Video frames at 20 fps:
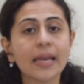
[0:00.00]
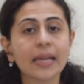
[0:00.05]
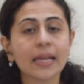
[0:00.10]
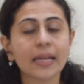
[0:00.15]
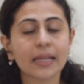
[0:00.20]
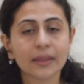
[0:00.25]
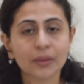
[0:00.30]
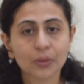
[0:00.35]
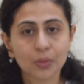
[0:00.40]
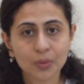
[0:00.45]

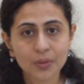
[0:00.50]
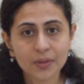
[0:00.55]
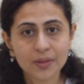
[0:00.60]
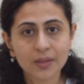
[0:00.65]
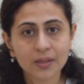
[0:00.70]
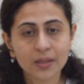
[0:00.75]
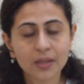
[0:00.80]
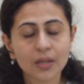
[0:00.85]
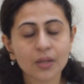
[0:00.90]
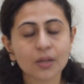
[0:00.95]
In those
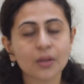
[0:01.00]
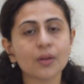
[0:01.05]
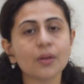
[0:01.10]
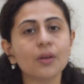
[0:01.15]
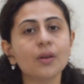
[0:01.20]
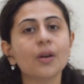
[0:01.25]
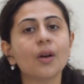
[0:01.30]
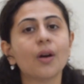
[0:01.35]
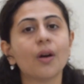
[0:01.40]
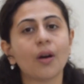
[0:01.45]

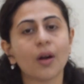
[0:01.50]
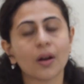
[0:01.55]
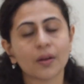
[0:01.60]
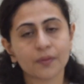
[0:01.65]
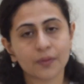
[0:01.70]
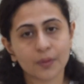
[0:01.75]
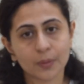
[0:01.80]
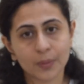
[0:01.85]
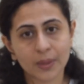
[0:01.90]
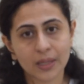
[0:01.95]
scenarios,
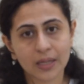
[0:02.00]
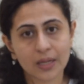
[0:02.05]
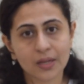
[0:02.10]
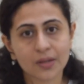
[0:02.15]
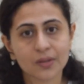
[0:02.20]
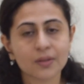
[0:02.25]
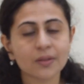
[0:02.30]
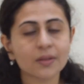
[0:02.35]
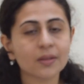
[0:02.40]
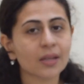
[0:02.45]
hot
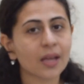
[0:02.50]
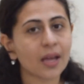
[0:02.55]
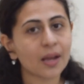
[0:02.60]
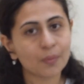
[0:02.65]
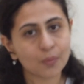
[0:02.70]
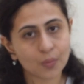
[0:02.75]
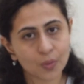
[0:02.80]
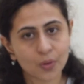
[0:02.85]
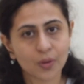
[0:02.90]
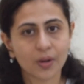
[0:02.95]
fermentations
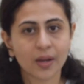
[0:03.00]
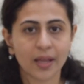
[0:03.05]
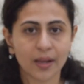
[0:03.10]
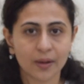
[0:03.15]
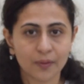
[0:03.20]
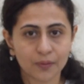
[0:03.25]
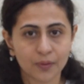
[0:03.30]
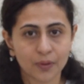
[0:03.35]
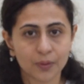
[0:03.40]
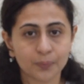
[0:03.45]
are more
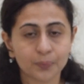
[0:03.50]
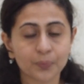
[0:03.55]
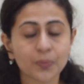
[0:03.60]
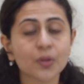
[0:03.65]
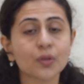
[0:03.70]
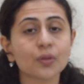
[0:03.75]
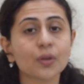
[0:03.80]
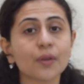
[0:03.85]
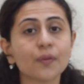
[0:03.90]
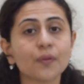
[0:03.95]
helpful.
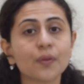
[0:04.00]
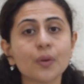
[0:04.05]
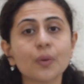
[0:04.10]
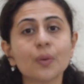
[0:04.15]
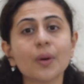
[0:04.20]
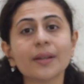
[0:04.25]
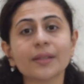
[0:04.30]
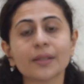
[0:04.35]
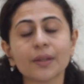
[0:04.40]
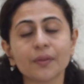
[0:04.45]
So if
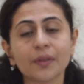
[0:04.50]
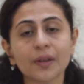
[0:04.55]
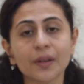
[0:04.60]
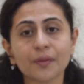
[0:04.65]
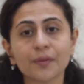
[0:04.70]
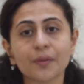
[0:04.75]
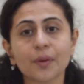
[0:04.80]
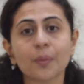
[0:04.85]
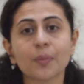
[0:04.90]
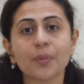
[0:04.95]
you are
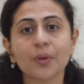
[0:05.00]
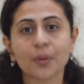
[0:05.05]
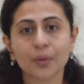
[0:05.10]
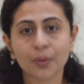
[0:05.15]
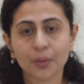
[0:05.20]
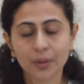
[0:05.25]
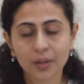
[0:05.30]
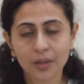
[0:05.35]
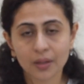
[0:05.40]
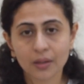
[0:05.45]
suffering from
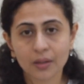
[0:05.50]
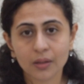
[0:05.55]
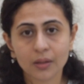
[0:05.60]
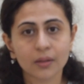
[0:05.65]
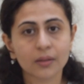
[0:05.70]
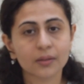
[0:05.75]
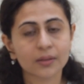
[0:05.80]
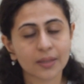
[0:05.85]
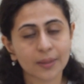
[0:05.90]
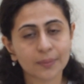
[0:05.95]

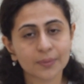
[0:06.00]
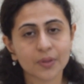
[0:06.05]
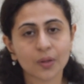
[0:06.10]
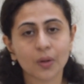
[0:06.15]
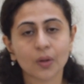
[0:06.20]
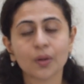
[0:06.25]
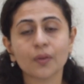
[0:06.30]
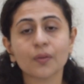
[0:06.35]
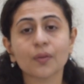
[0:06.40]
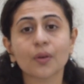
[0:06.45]
some
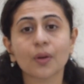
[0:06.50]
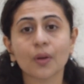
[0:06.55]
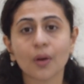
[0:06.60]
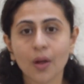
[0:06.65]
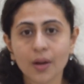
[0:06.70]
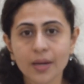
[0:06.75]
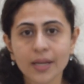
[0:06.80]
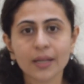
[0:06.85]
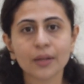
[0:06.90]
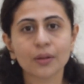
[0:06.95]
sort of
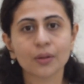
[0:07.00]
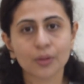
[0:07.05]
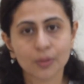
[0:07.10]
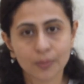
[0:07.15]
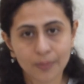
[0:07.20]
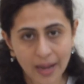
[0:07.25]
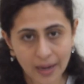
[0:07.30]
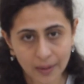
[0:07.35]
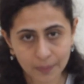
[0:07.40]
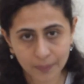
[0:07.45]
chronic
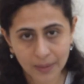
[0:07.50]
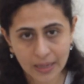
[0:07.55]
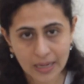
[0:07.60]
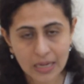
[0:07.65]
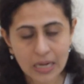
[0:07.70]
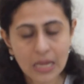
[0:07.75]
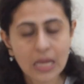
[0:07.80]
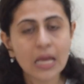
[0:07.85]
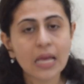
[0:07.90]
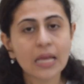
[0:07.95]
low back
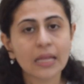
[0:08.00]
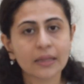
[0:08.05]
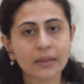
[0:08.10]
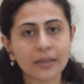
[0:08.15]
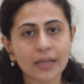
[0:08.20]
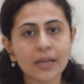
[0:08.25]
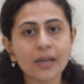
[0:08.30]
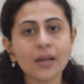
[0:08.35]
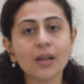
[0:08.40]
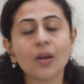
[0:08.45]
pain,
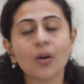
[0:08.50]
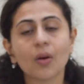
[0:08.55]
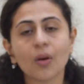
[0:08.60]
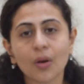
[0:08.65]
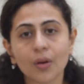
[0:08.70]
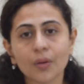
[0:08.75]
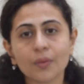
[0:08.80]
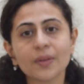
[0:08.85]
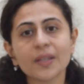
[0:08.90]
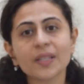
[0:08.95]
then
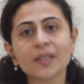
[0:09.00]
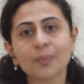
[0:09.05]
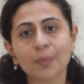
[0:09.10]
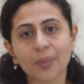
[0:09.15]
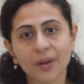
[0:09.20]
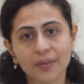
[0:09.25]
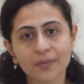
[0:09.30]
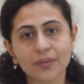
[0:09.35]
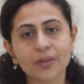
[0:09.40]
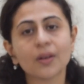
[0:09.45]
always
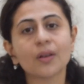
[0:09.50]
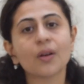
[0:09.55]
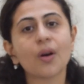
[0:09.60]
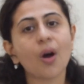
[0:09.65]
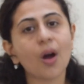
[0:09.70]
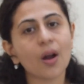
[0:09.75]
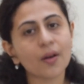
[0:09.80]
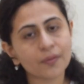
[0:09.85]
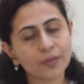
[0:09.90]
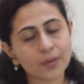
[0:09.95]
prefer
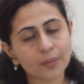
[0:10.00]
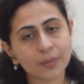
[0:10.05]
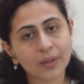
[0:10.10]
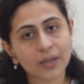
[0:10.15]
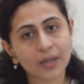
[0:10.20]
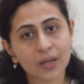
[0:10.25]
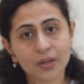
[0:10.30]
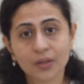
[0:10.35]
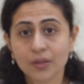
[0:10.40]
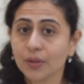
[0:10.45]
hot
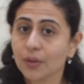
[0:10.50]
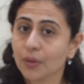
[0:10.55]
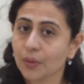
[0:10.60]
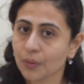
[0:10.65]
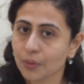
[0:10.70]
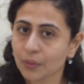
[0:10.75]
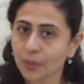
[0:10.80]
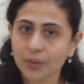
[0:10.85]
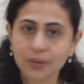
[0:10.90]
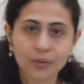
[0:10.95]
fermentation
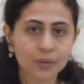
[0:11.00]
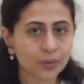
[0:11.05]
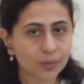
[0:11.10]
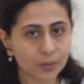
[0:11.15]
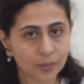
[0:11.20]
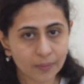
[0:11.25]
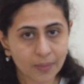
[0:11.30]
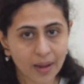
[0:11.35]
over cold